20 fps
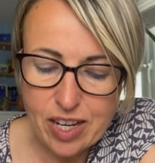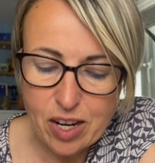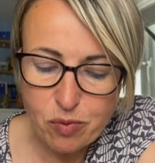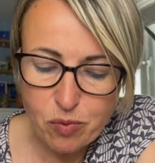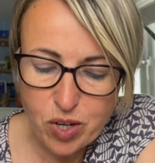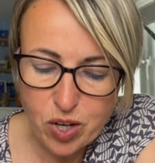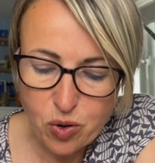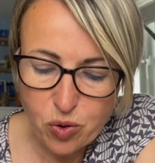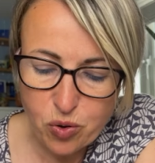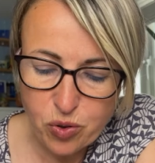and
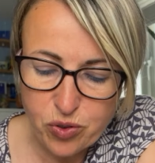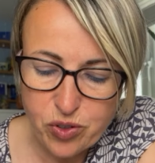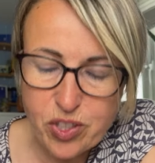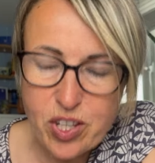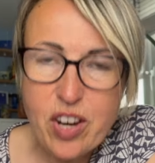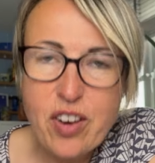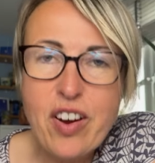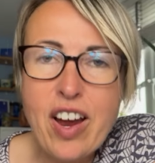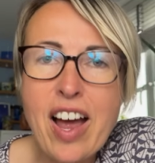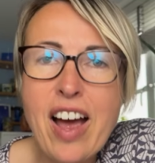we
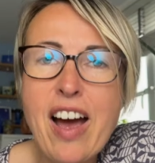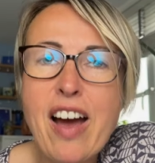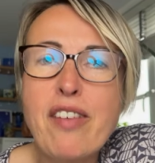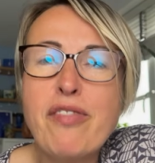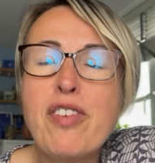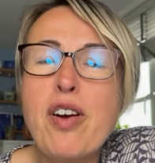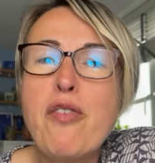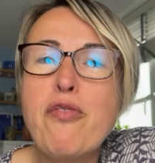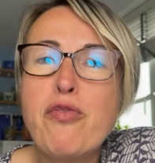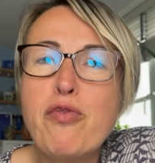also
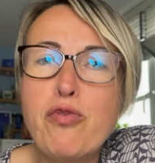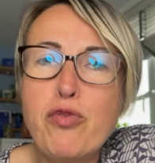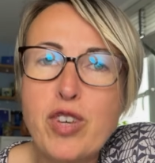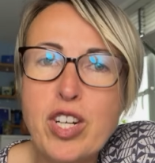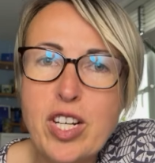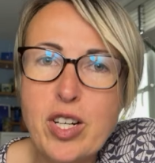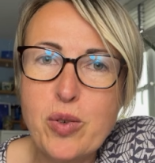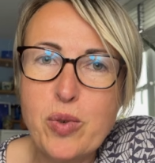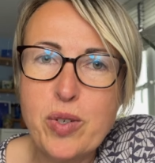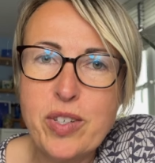have
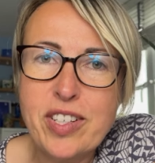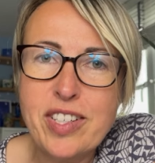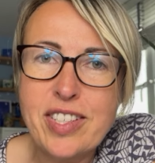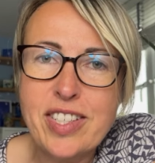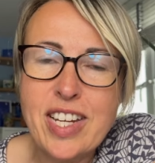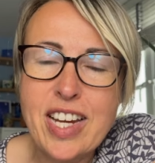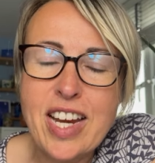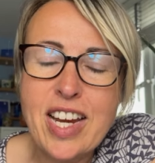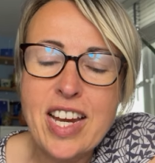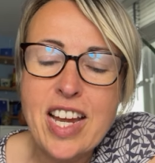
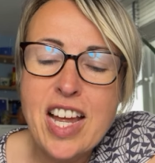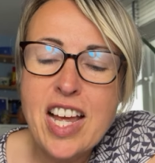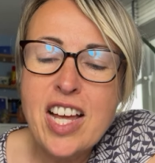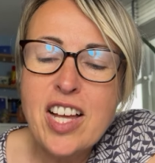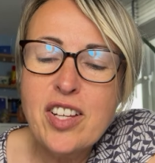frequency.